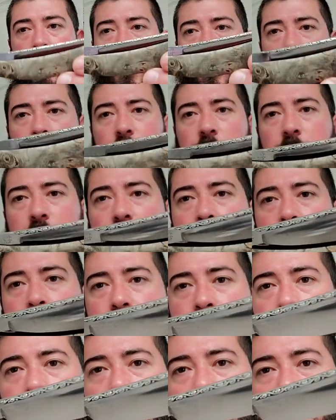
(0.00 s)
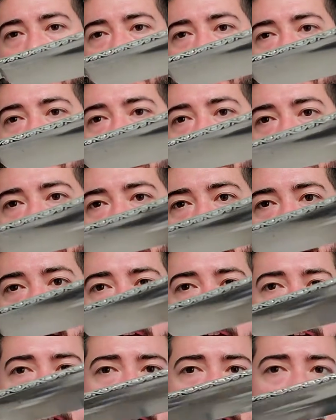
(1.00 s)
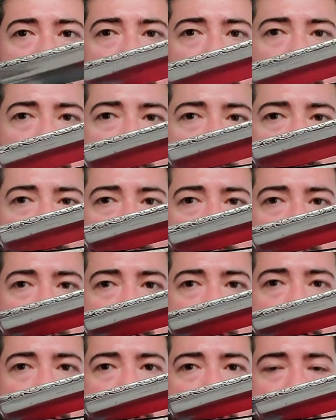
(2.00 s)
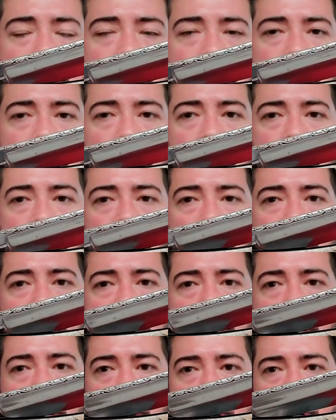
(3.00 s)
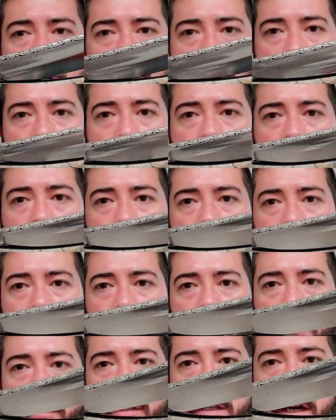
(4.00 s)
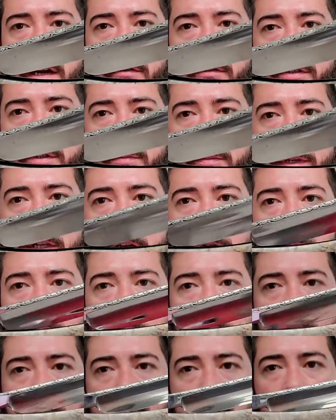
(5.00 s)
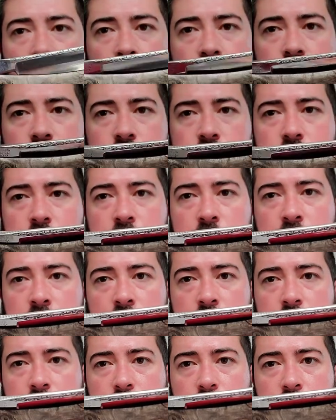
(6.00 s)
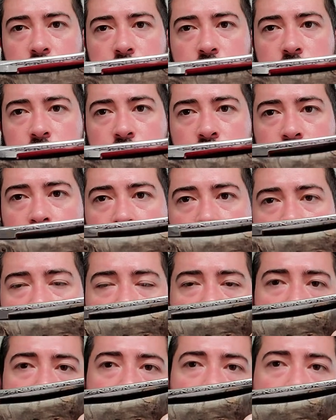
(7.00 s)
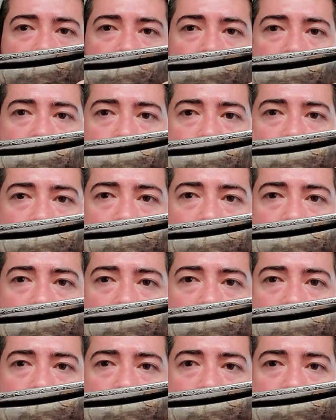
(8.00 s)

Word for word: I'm gonna be using my straight today, my vintage Kukri straight with the Osiris Blade Work scales. Beautiful file work that won